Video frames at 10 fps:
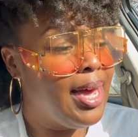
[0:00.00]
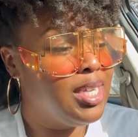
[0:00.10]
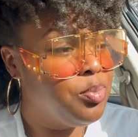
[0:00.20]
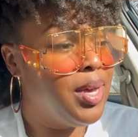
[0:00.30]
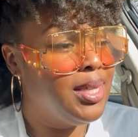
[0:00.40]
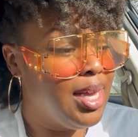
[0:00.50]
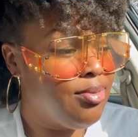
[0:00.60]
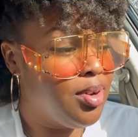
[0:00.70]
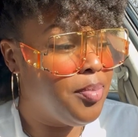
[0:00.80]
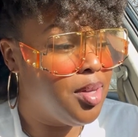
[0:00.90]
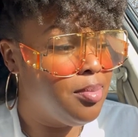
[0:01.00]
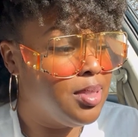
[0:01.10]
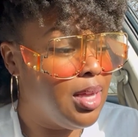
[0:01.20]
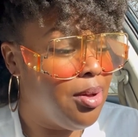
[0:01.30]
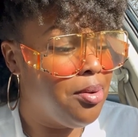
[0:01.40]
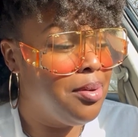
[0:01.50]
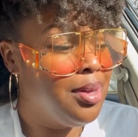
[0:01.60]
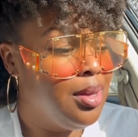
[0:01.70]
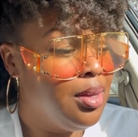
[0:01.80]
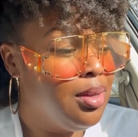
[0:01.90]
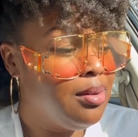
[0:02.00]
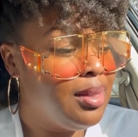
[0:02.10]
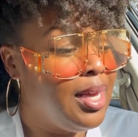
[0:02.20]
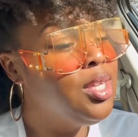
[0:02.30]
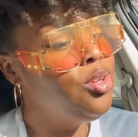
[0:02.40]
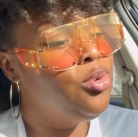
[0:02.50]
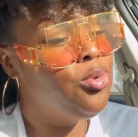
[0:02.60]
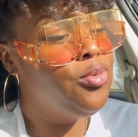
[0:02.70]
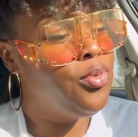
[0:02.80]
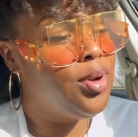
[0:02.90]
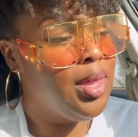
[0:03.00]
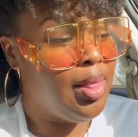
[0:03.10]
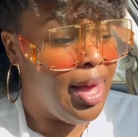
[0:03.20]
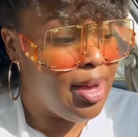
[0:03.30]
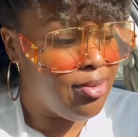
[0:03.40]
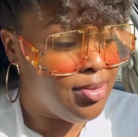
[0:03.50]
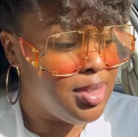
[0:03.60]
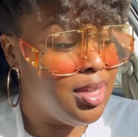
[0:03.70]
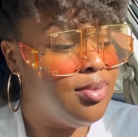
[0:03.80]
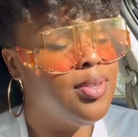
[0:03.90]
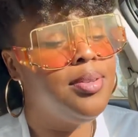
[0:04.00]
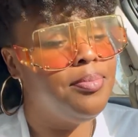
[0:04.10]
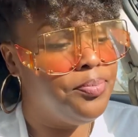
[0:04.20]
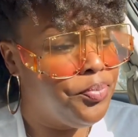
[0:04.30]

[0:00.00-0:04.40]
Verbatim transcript: I expect that from him. So thank you for the laugh, Stephen.